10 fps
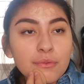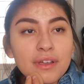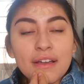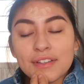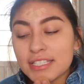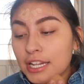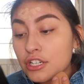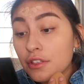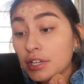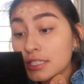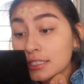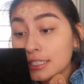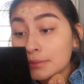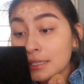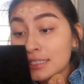We haven't seen each other in
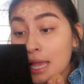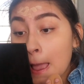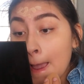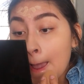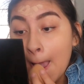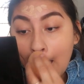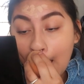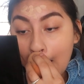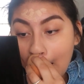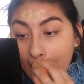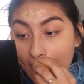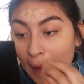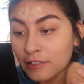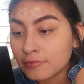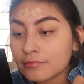6 months,
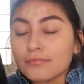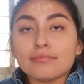and